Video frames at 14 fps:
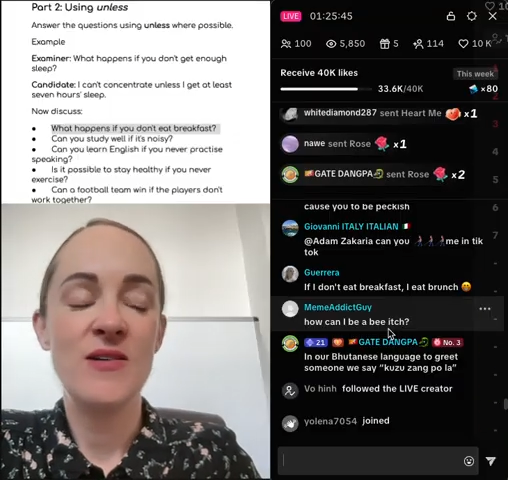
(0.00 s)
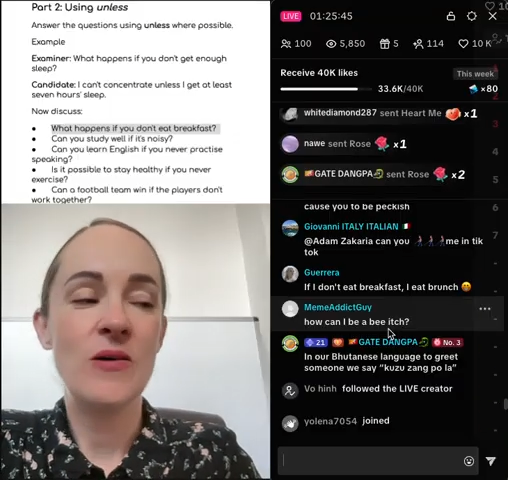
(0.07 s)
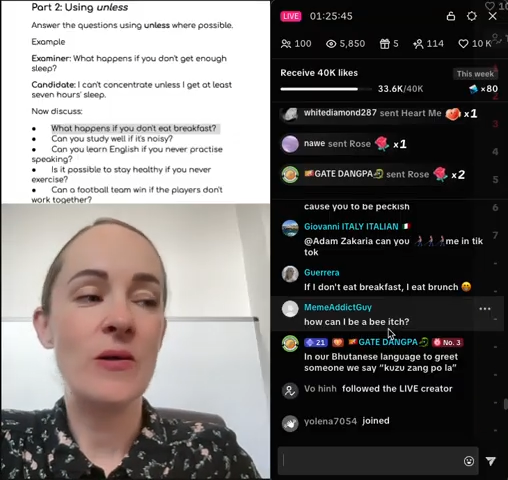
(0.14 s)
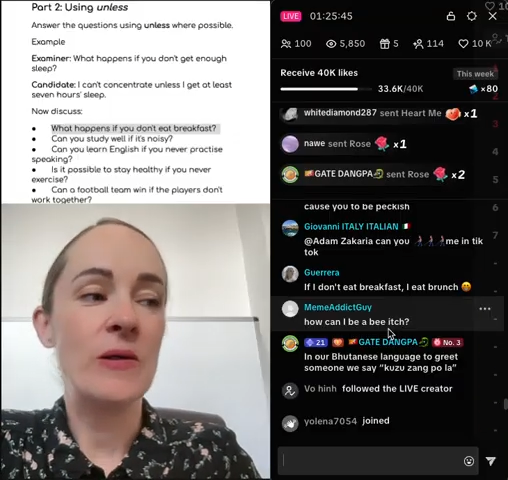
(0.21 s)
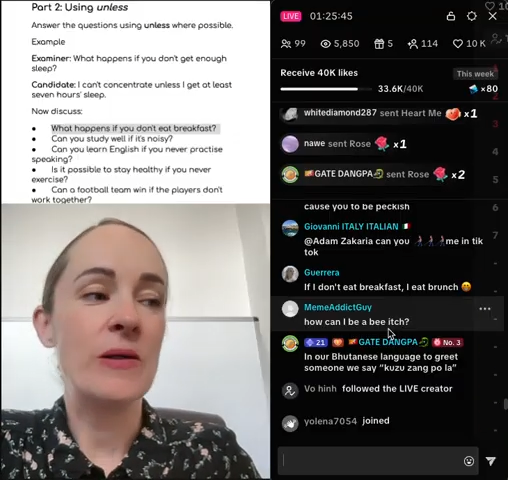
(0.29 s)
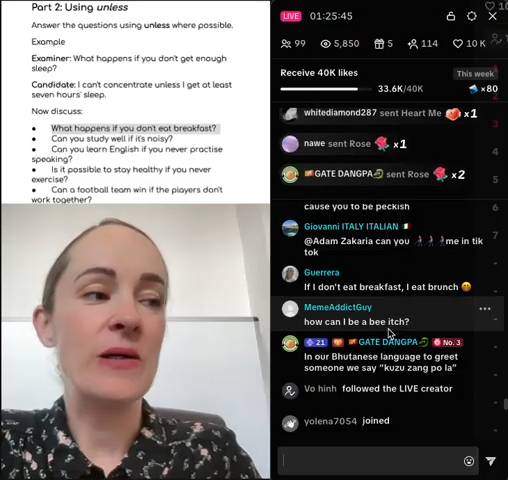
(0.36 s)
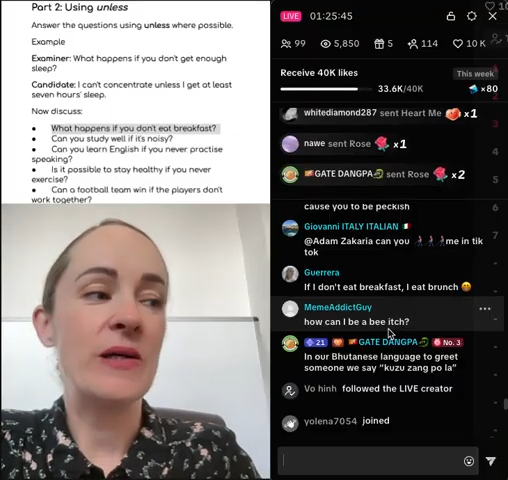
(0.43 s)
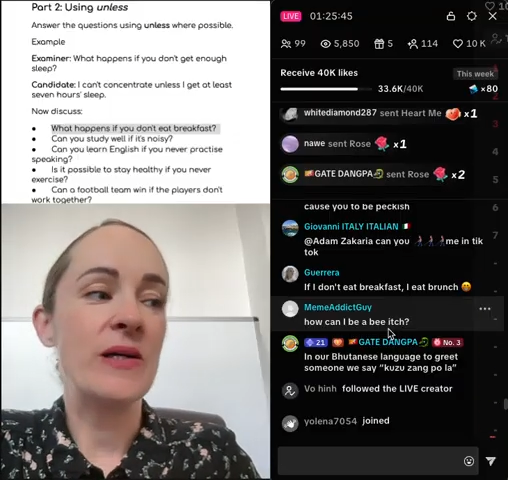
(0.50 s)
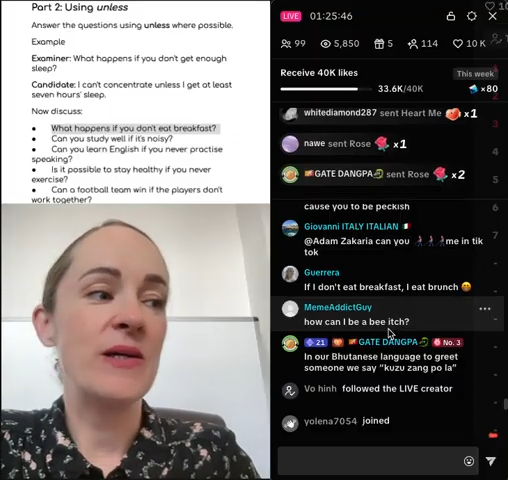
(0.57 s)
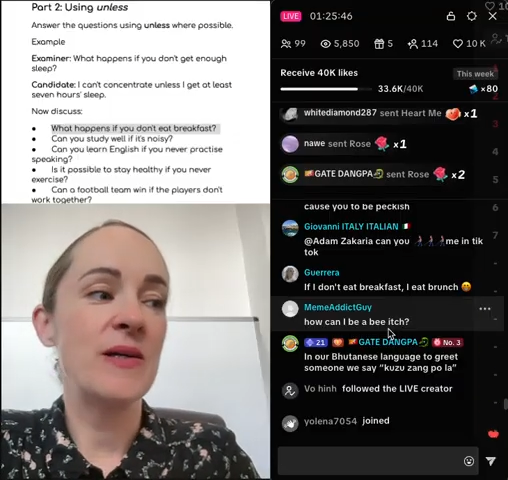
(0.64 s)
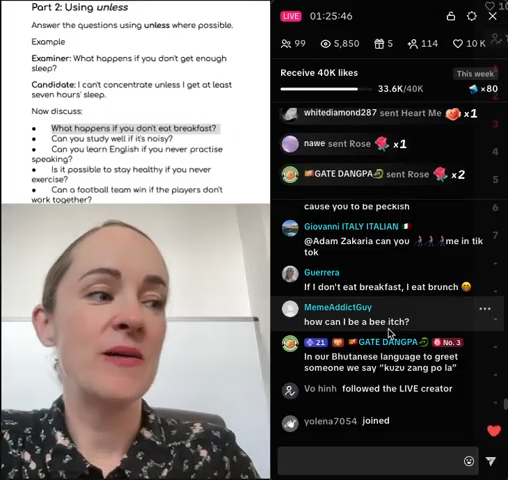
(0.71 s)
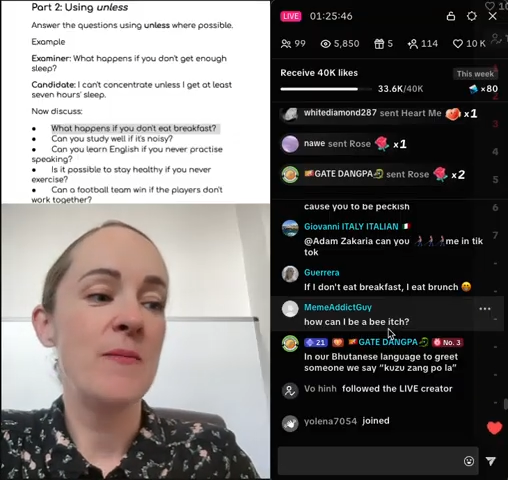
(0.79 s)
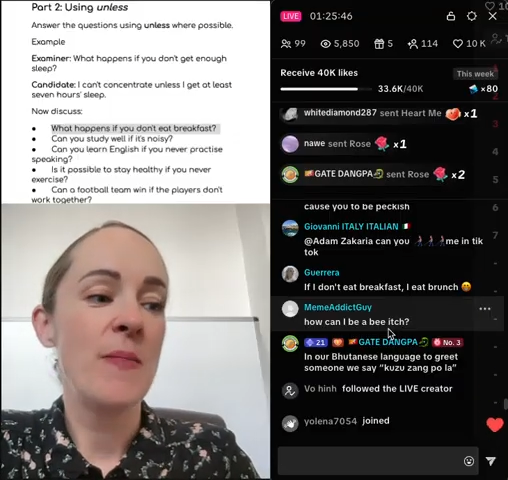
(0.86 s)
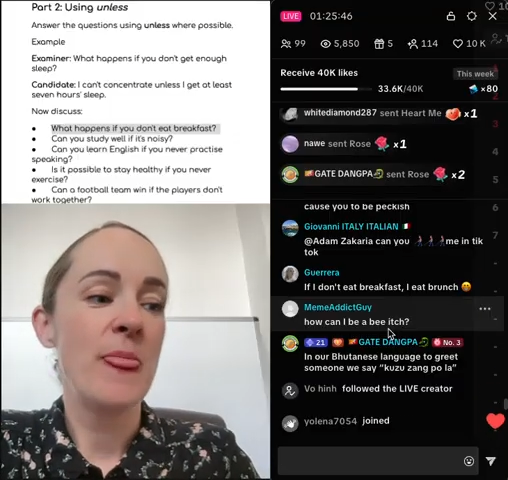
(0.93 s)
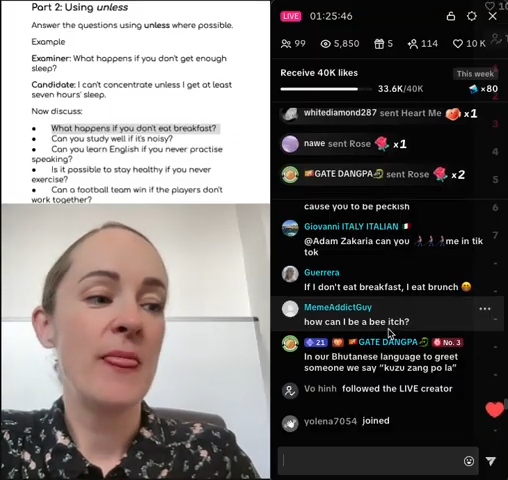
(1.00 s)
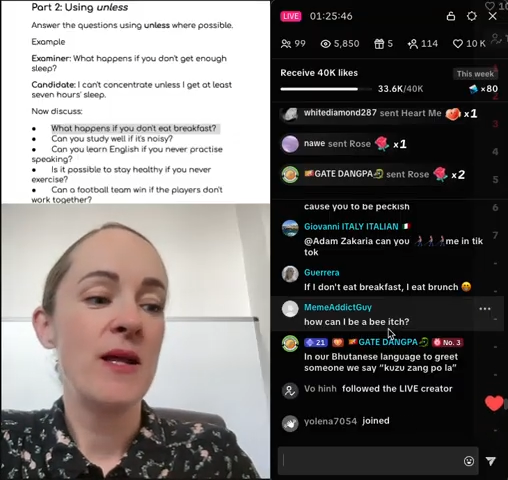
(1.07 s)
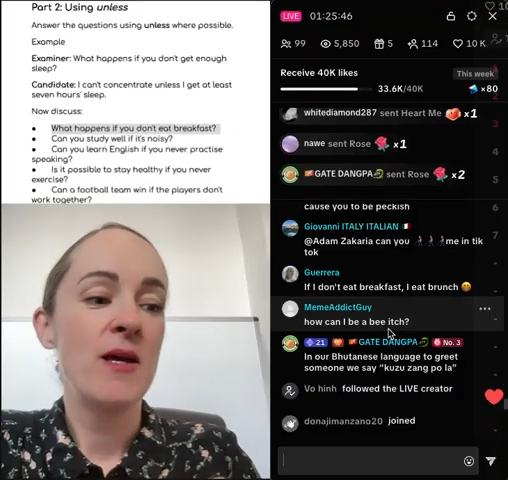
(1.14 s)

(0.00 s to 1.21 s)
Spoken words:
or